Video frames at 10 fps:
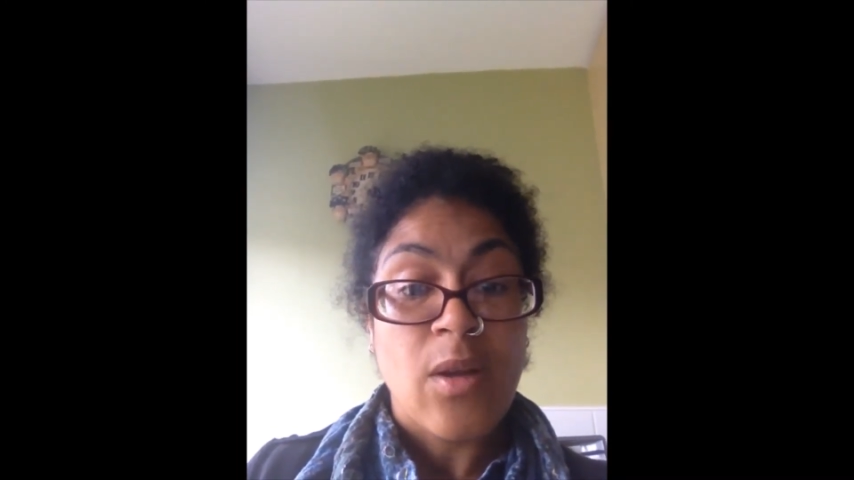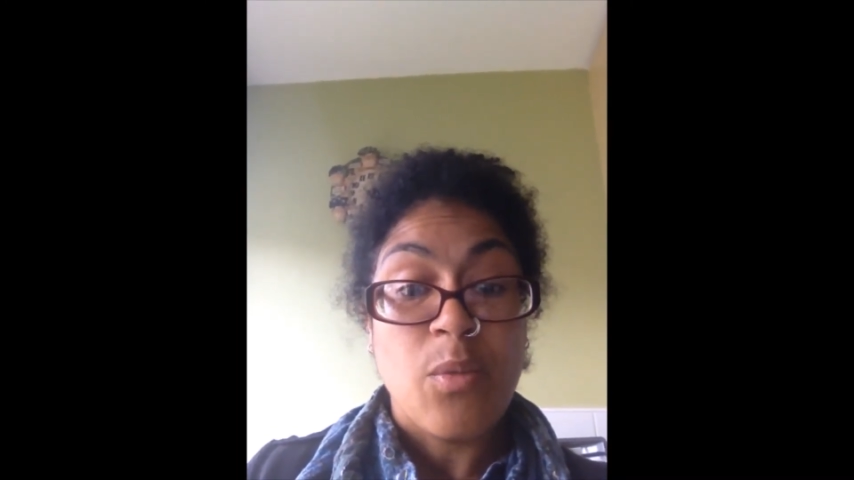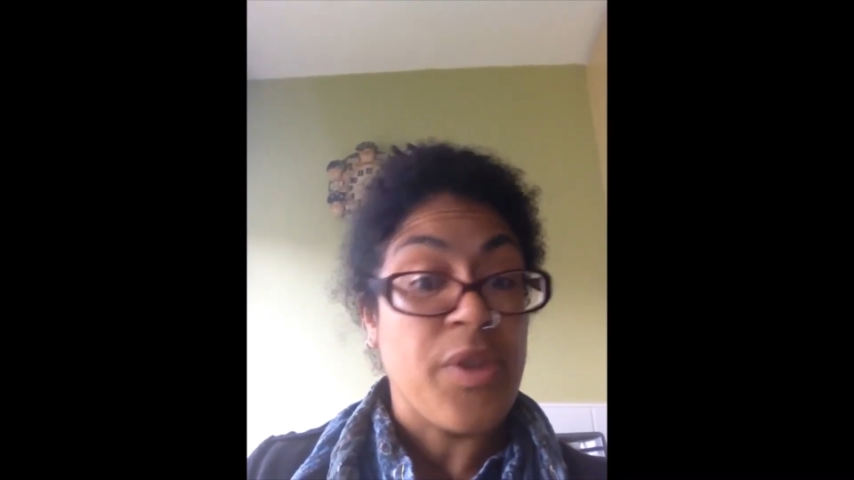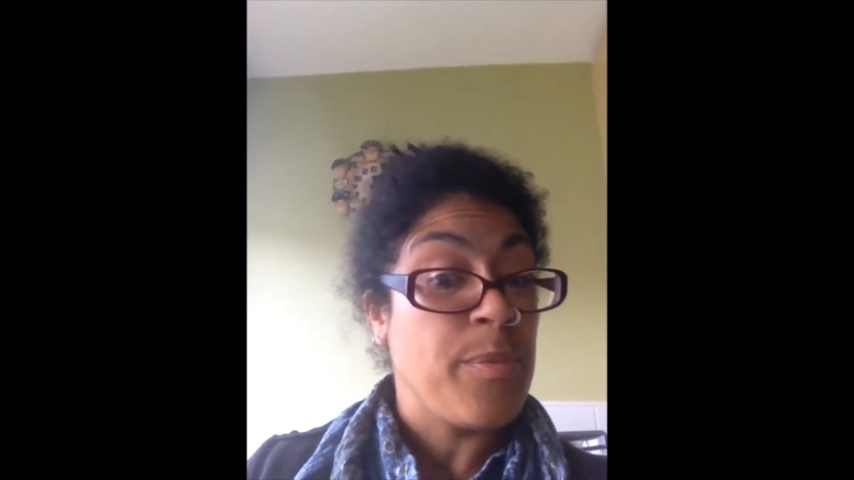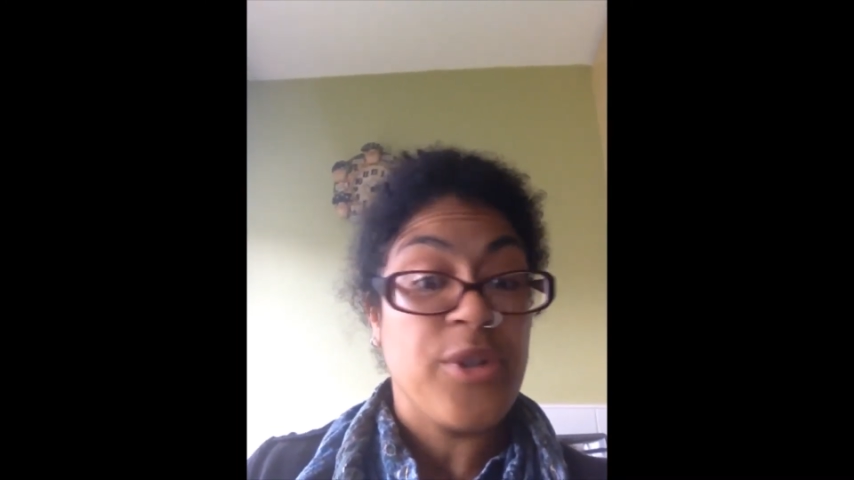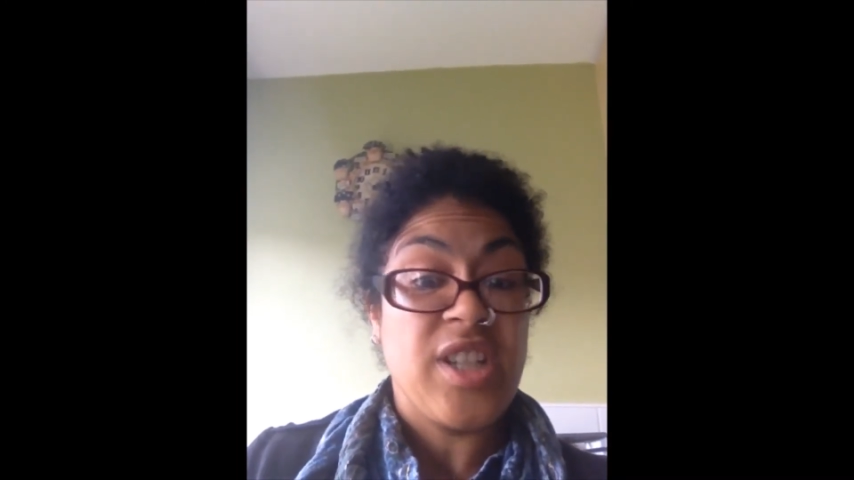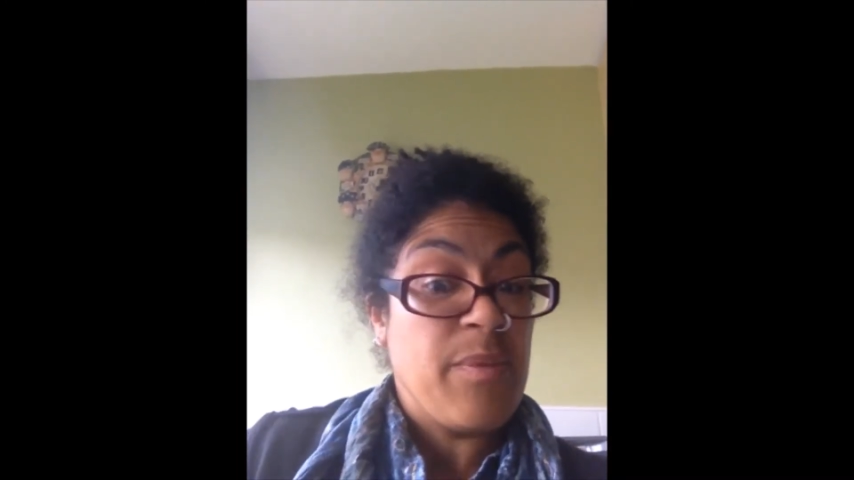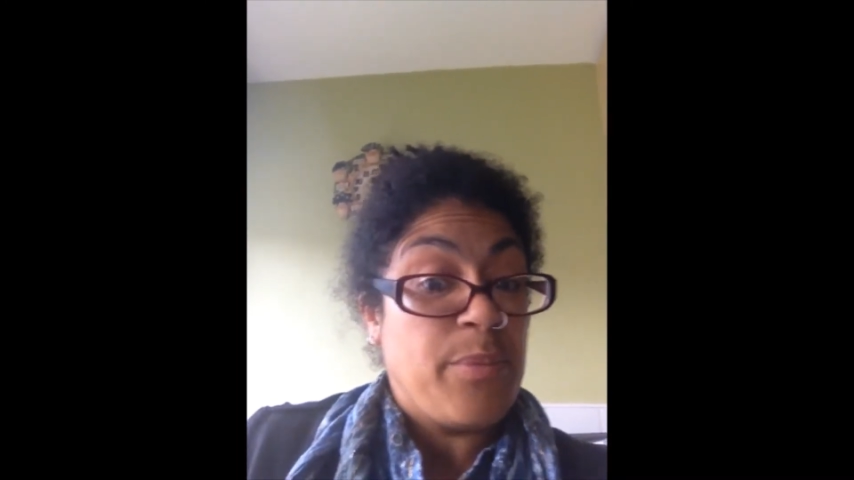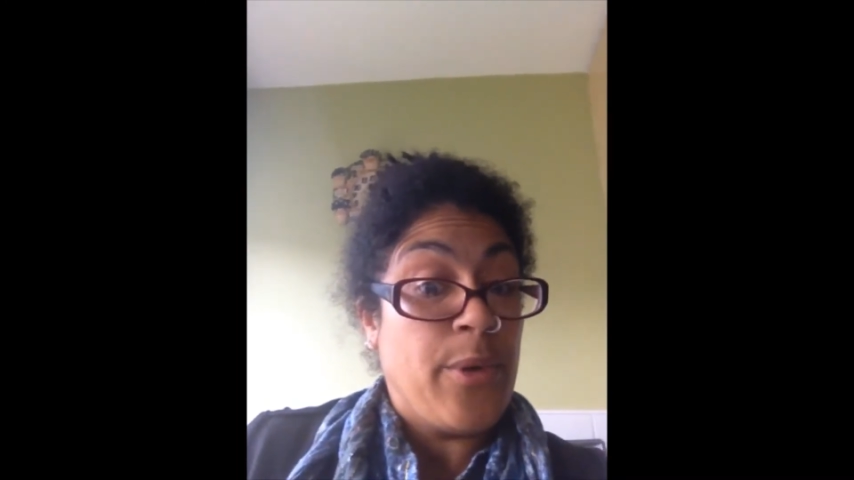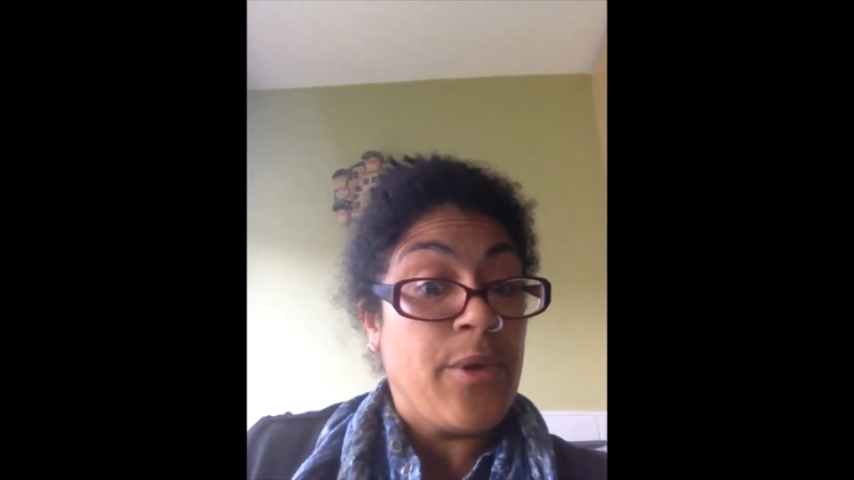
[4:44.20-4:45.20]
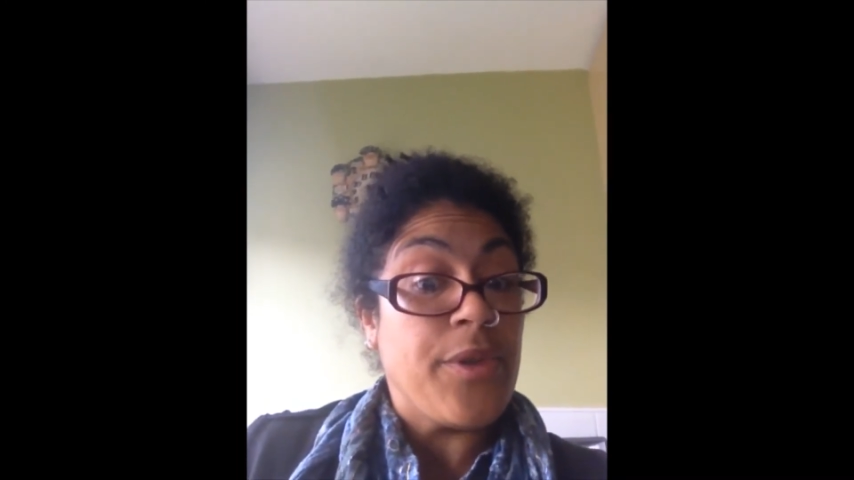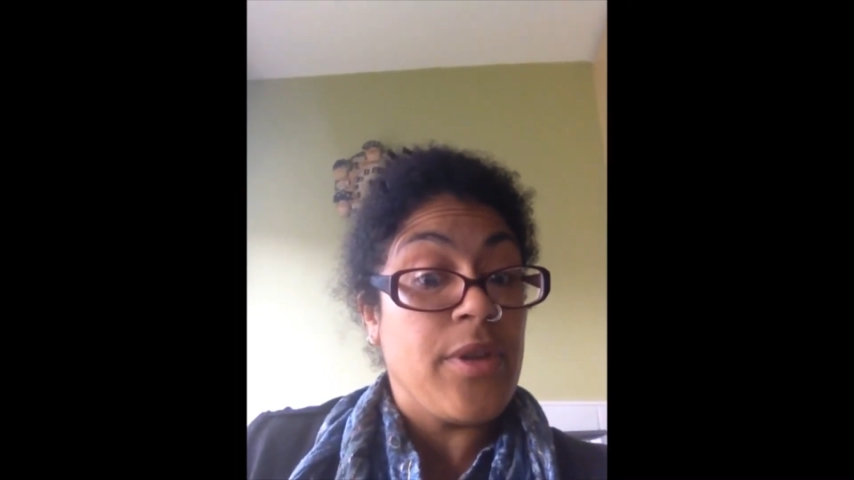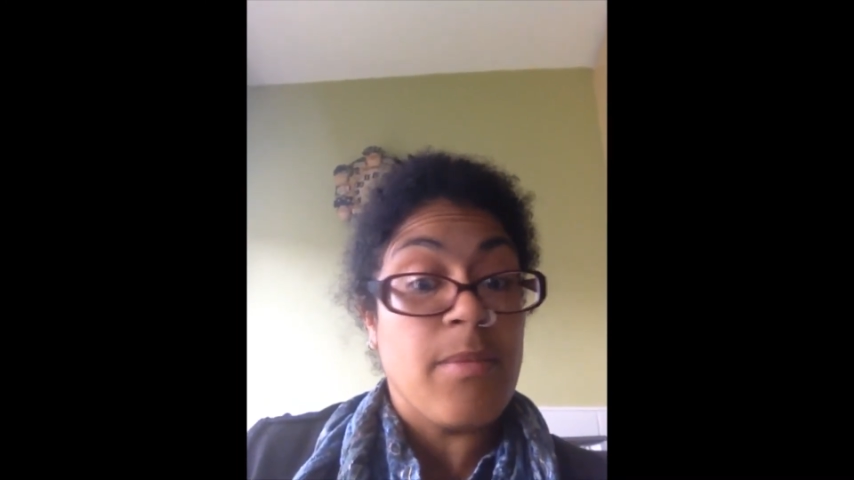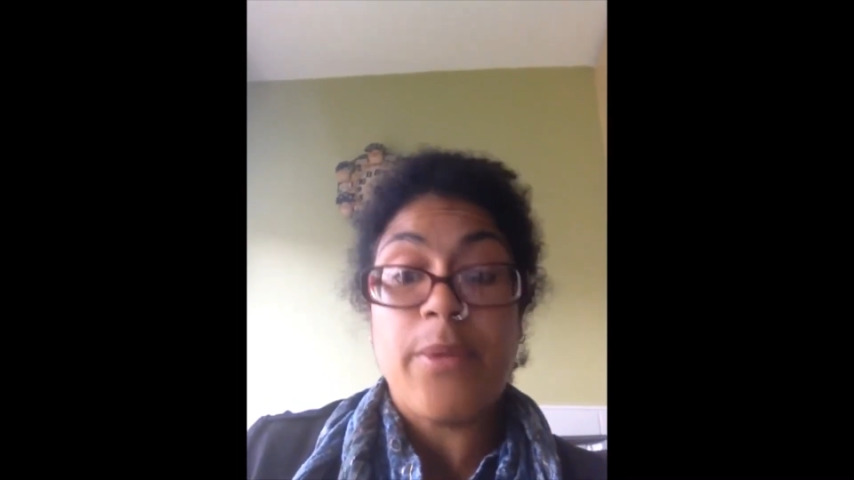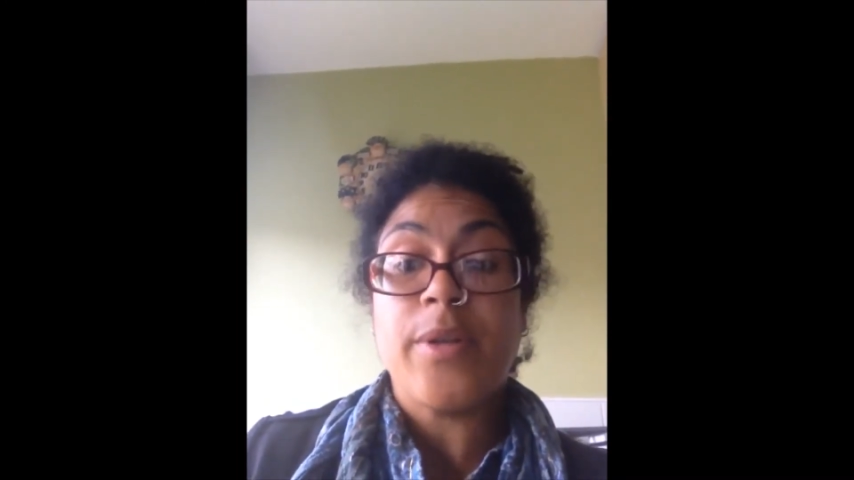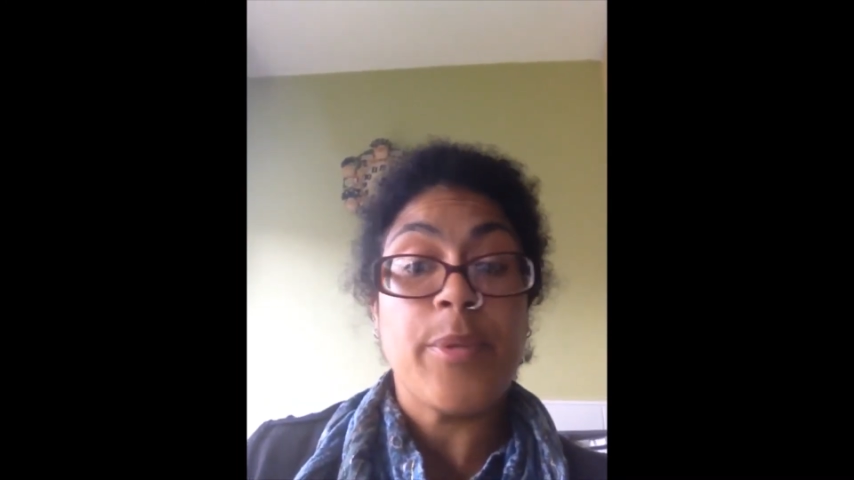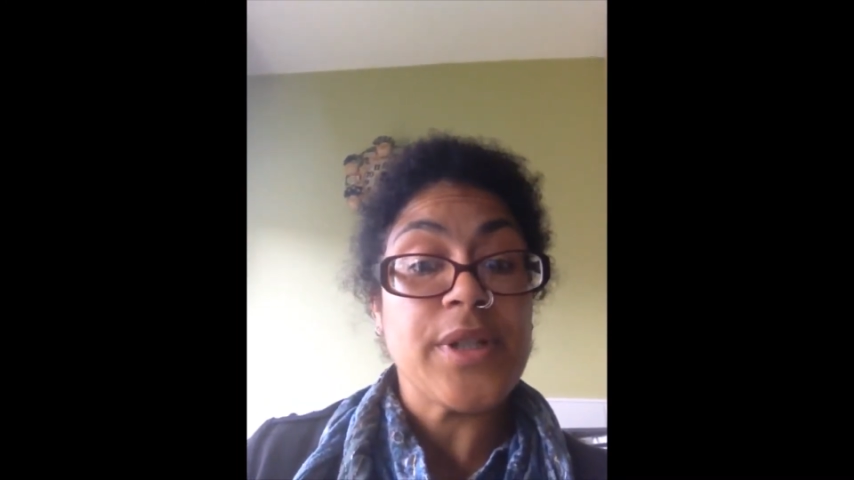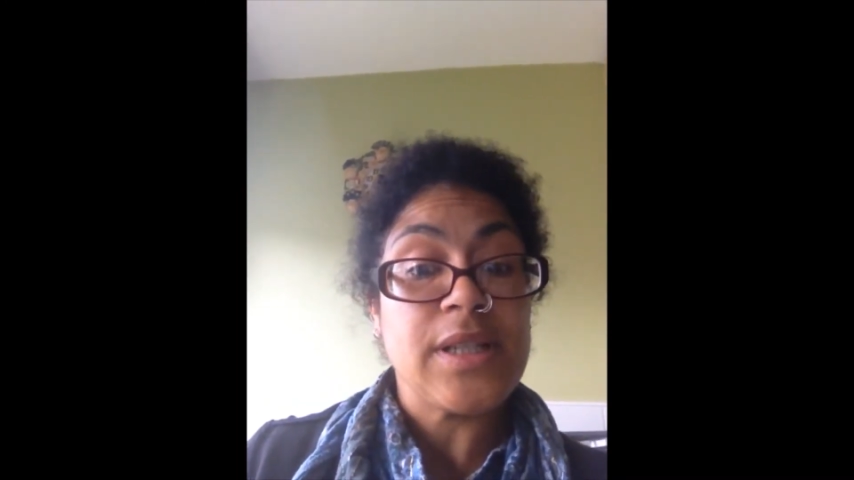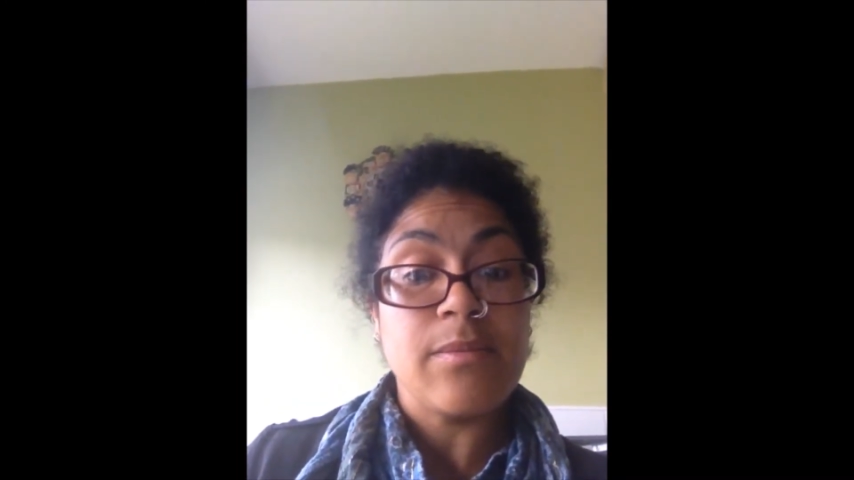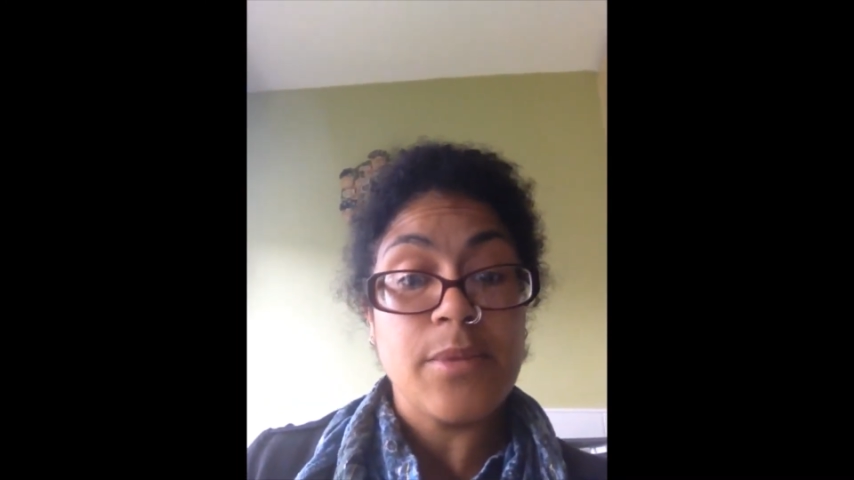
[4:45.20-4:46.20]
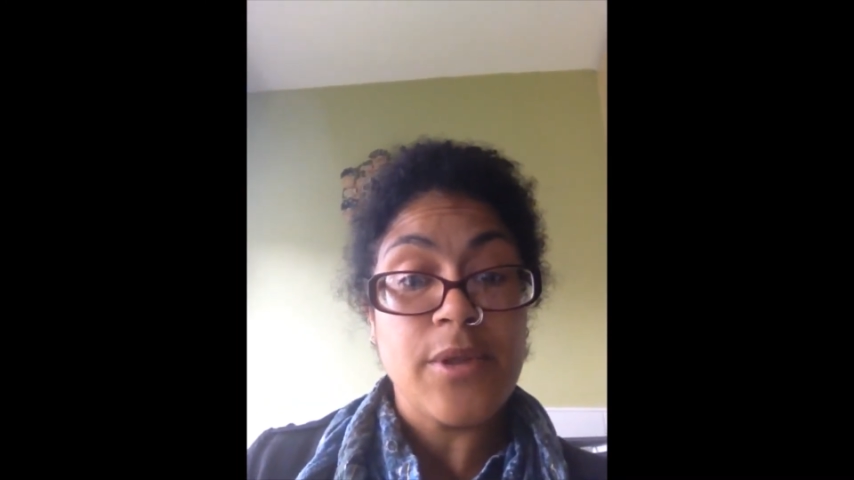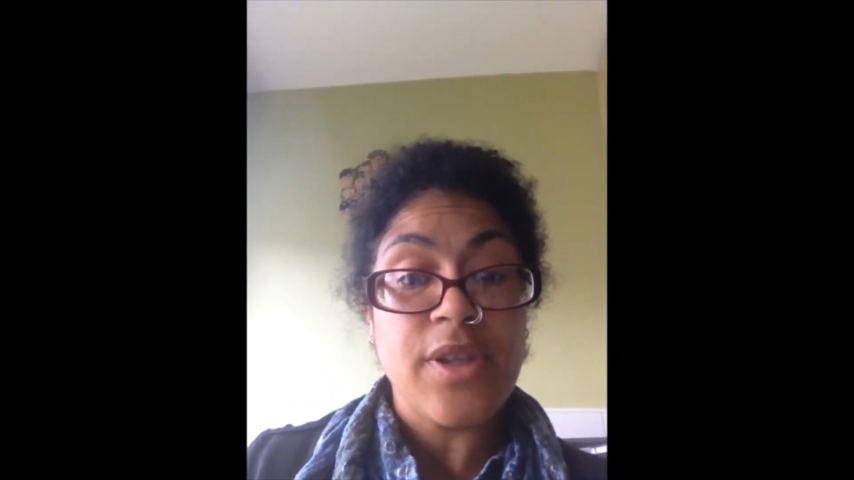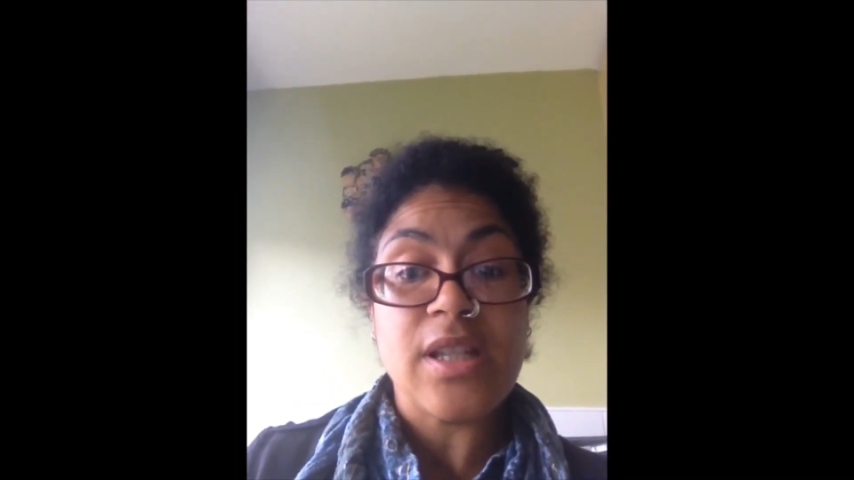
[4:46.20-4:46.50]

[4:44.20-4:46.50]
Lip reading: Whether you put it in both, you might want to put it in both.